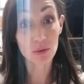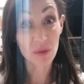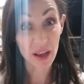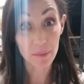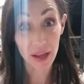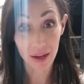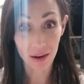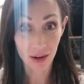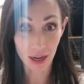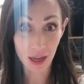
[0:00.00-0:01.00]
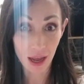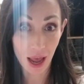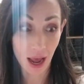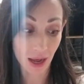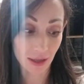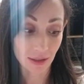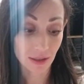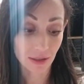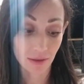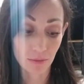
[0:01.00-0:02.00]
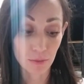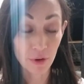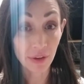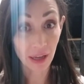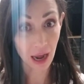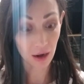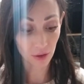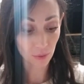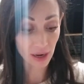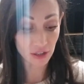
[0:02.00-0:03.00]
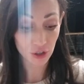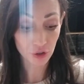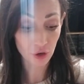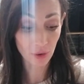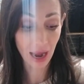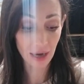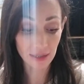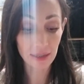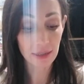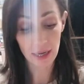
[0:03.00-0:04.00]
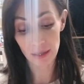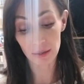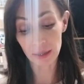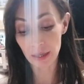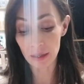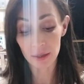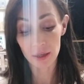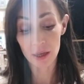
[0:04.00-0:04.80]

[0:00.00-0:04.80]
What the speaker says: wet paint on it, and moving it out of the way so you don't accidentally